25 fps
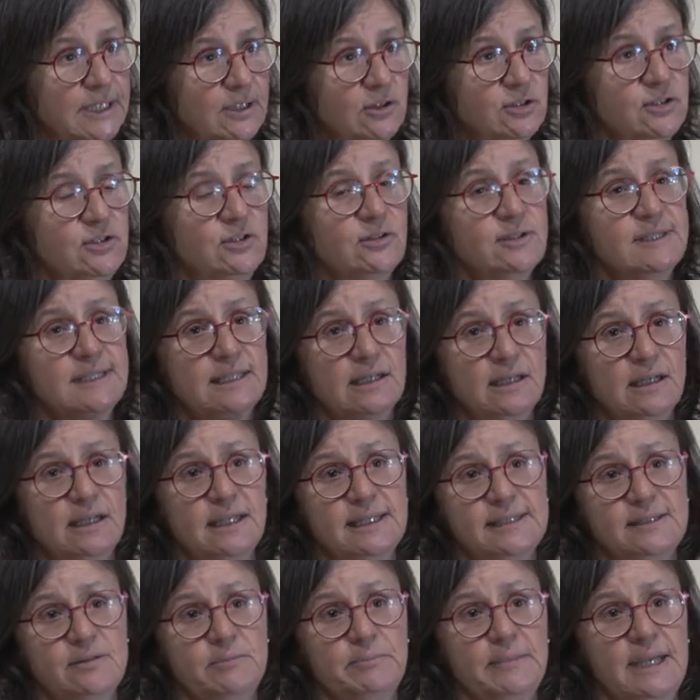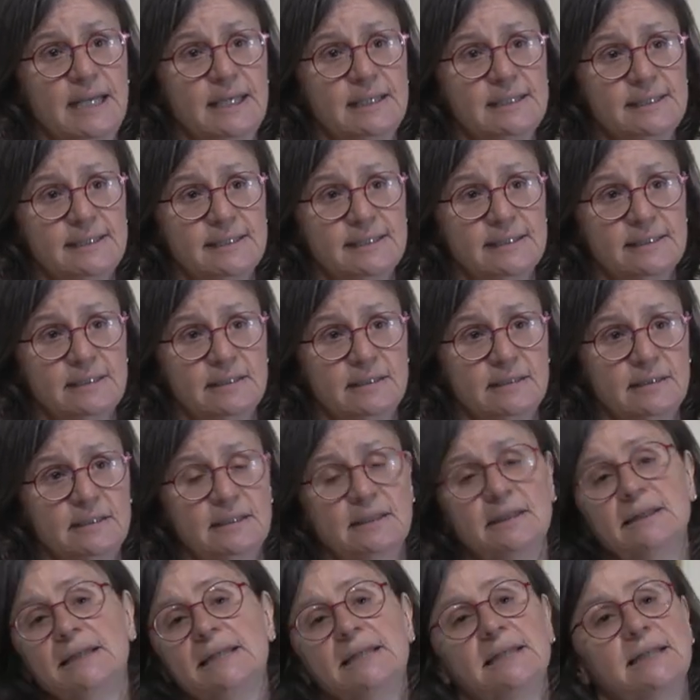because the star has a mass,
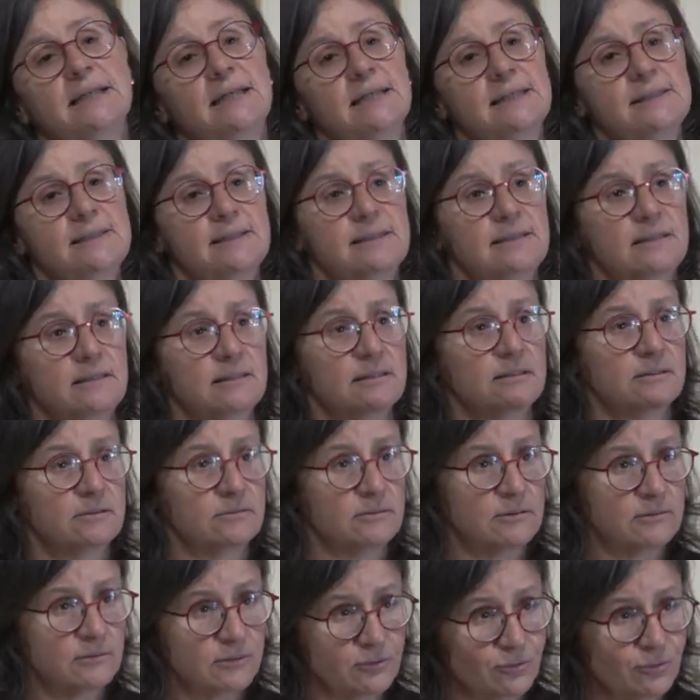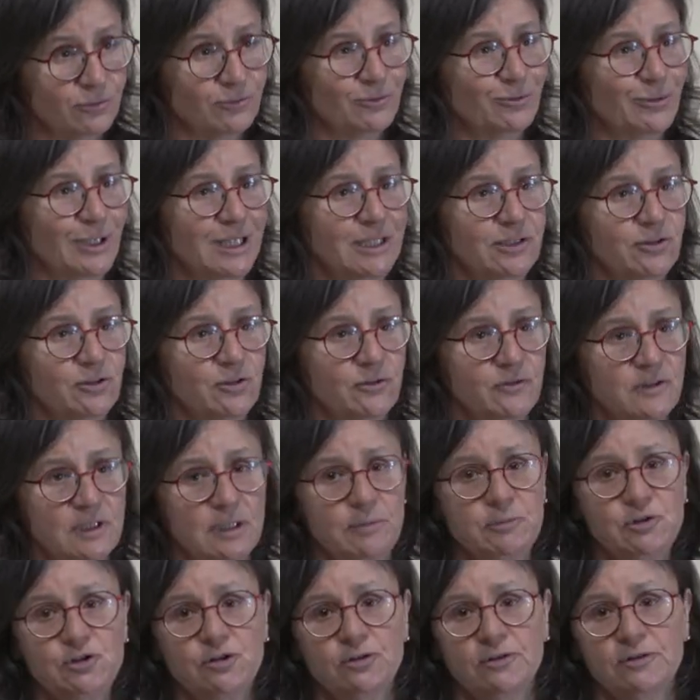it has a, a gradient of
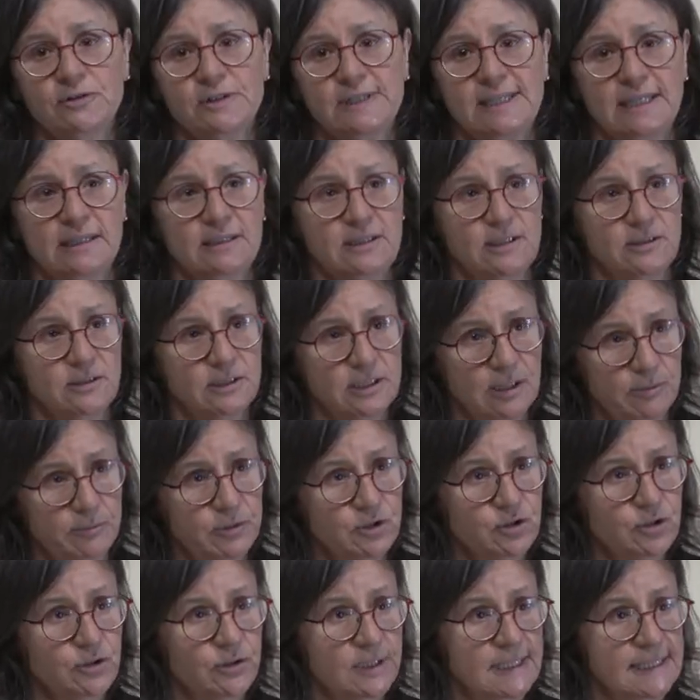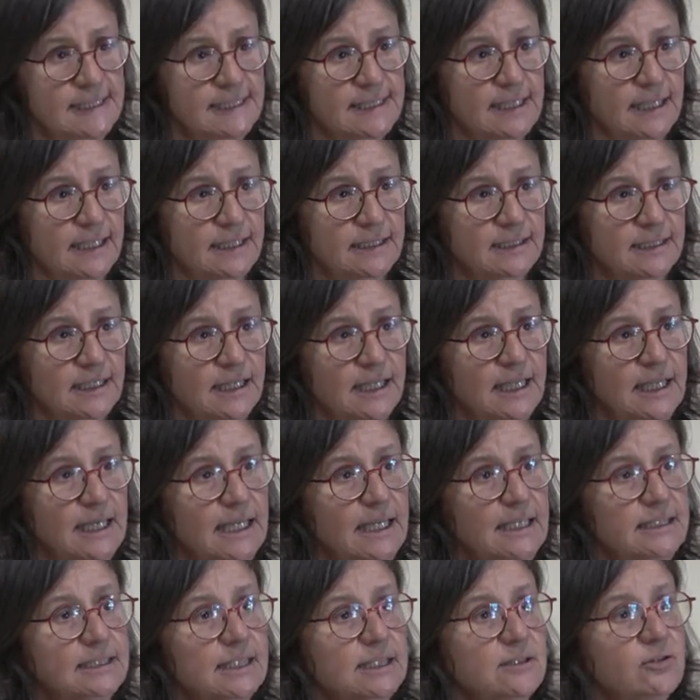temperature, a certain temperature inside,
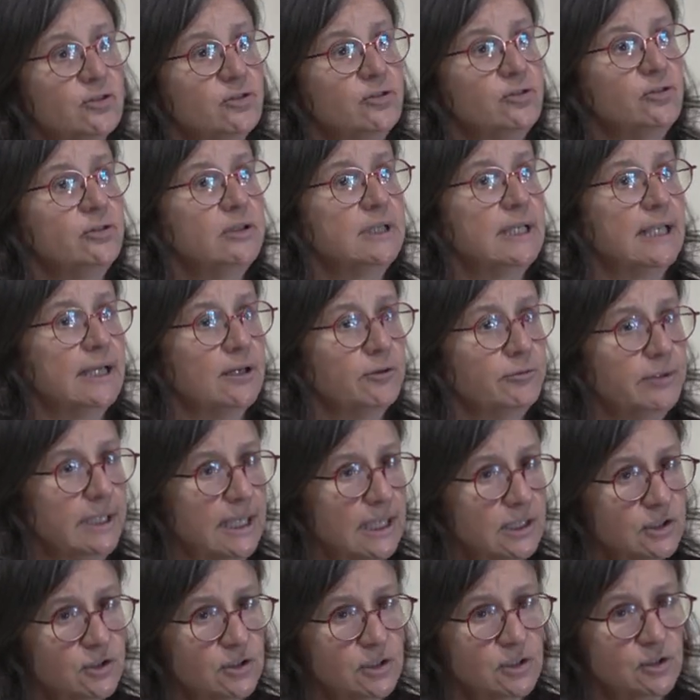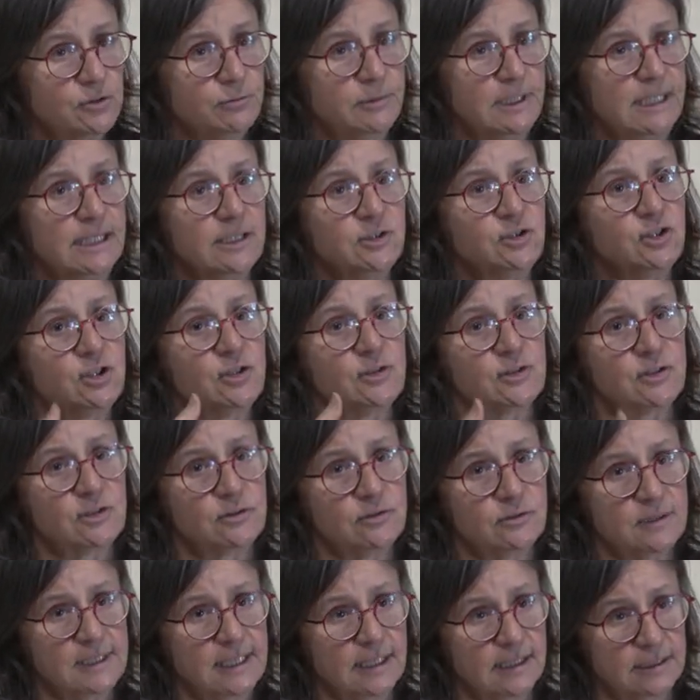and then the nuclear reactions will
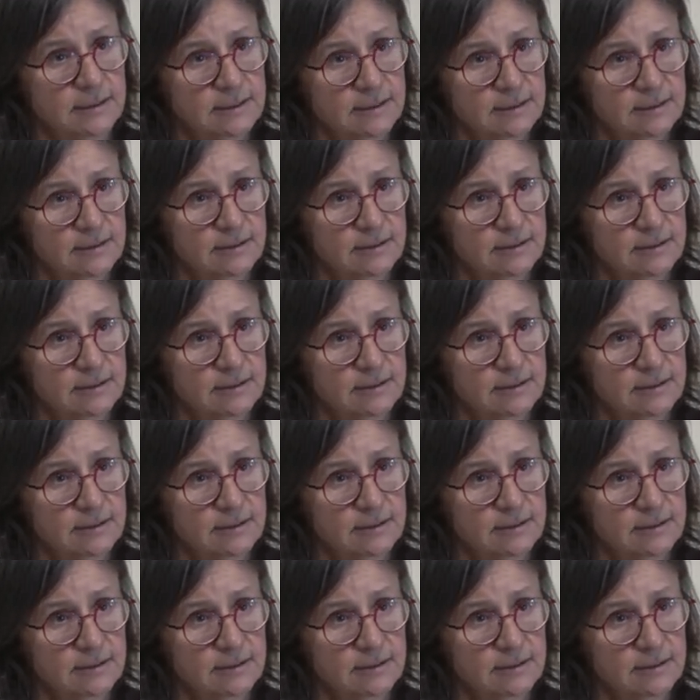adjust to that.